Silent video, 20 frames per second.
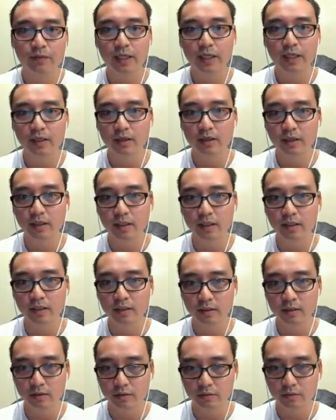and
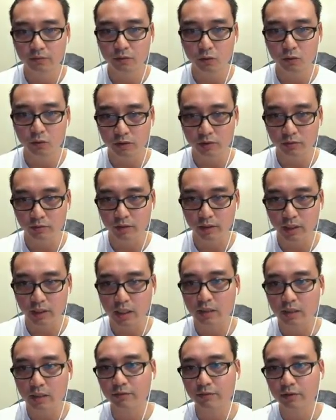then of course we're gonna
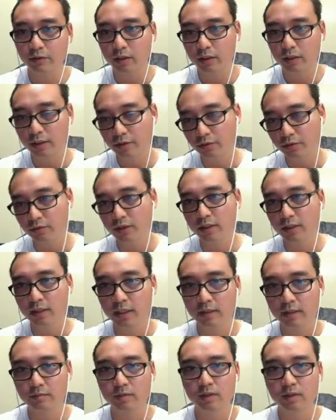offer it like 3
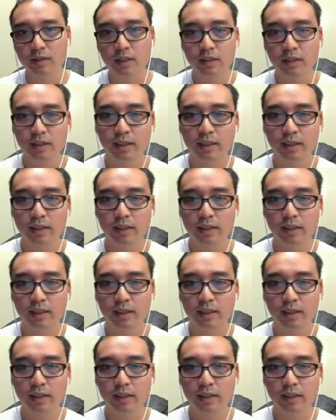times.